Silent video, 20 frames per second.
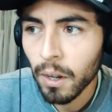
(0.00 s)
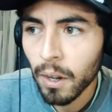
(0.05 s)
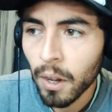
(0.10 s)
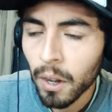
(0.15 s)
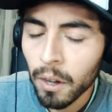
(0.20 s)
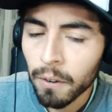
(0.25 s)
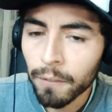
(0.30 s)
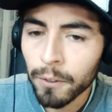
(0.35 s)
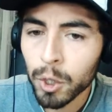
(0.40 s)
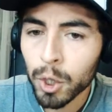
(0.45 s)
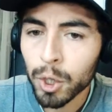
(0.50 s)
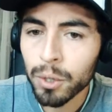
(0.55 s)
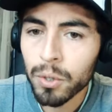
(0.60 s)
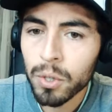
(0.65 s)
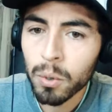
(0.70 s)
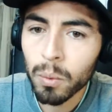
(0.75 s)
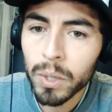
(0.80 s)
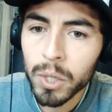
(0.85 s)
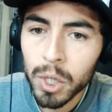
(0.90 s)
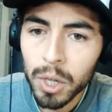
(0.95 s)
for sure.
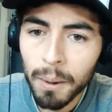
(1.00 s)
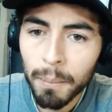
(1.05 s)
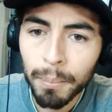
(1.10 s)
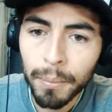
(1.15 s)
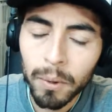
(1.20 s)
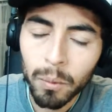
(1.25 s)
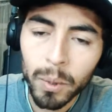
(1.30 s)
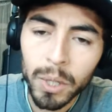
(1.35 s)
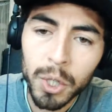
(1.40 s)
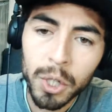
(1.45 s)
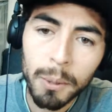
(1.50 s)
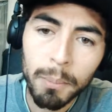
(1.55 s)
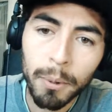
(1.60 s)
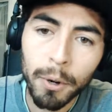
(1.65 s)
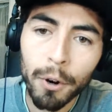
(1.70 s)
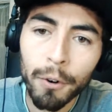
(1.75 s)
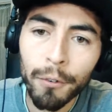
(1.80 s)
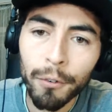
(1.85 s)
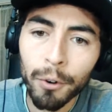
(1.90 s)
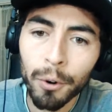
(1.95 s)
So we jump
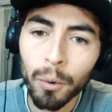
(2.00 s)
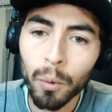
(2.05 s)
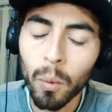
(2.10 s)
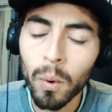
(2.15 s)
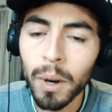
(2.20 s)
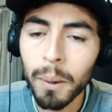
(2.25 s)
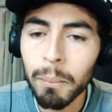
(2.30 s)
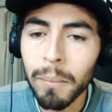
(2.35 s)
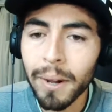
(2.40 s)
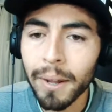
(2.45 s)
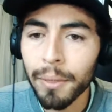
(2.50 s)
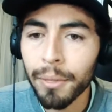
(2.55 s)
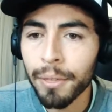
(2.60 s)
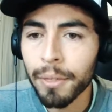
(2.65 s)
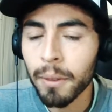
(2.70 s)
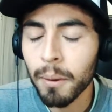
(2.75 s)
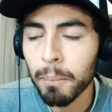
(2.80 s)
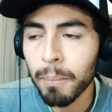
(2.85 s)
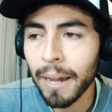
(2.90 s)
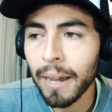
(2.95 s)
over 1
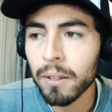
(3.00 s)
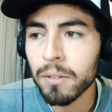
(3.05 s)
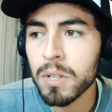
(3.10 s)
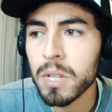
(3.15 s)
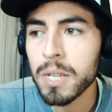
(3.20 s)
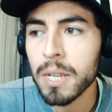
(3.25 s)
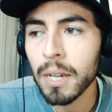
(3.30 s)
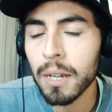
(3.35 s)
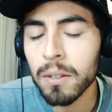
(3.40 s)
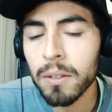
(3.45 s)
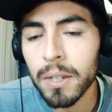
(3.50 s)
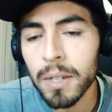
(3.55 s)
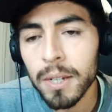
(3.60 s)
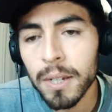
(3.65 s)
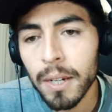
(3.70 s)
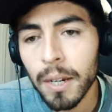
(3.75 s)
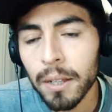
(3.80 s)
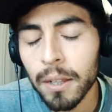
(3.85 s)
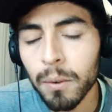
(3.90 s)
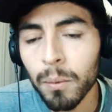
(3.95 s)
month past
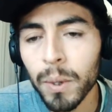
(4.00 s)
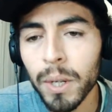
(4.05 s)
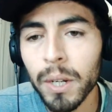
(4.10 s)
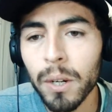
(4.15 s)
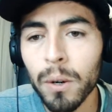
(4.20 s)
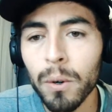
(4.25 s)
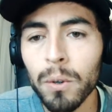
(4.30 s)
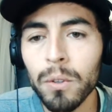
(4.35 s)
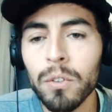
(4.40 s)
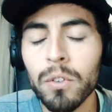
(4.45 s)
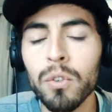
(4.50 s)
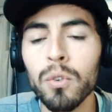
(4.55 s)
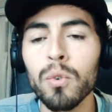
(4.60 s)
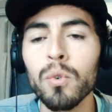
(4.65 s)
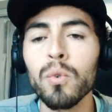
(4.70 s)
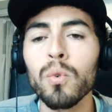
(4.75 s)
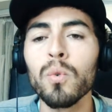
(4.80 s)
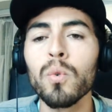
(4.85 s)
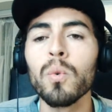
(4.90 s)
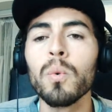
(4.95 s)
Santee, and then we go
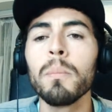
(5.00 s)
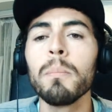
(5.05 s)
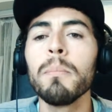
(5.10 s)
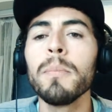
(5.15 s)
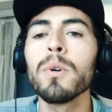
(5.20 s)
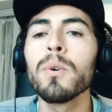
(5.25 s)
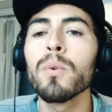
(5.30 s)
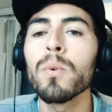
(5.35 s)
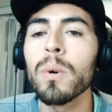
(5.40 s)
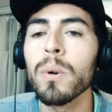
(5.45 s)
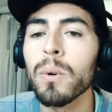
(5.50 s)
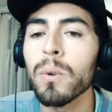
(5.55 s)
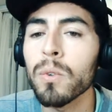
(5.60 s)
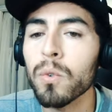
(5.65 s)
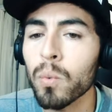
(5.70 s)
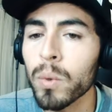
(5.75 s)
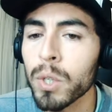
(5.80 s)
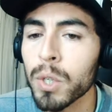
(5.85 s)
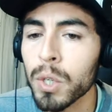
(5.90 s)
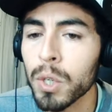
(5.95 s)
to Milrose,
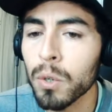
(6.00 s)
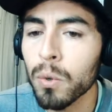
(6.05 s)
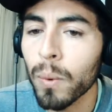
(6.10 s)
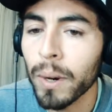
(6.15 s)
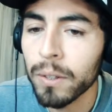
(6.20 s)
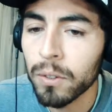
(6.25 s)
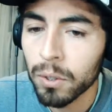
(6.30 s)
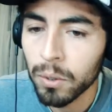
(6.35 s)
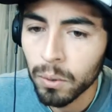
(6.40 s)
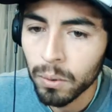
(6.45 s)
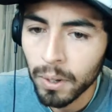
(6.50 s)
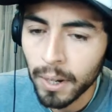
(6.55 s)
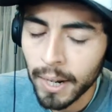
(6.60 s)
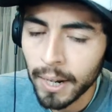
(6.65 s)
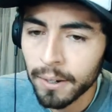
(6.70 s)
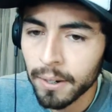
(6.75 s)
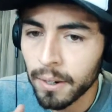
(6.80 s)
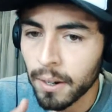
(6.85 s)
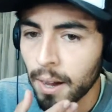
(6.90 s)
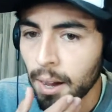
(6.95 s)
which you went to. I
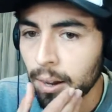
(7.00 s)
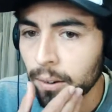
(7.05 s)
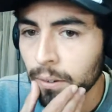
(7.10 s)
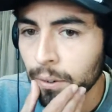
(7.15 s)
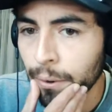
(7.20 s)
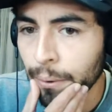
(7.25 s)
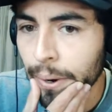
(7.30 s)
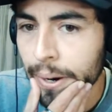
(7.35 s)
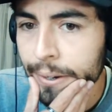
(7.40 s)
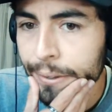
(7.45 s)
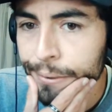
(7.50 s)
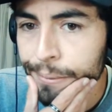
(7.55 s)
did not, correct?